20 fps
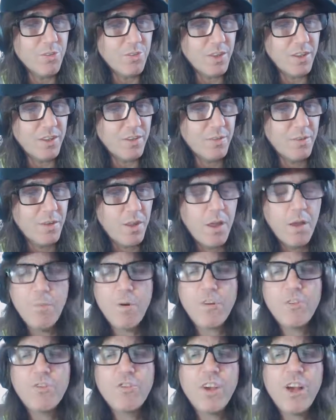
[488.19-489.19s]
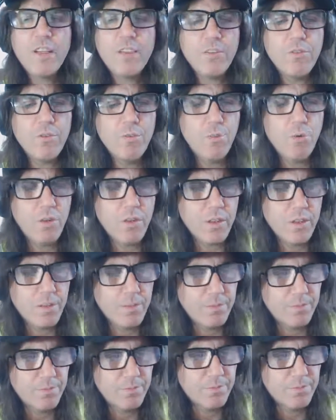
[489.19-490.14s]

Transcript: Right? Marcus Conte reporting.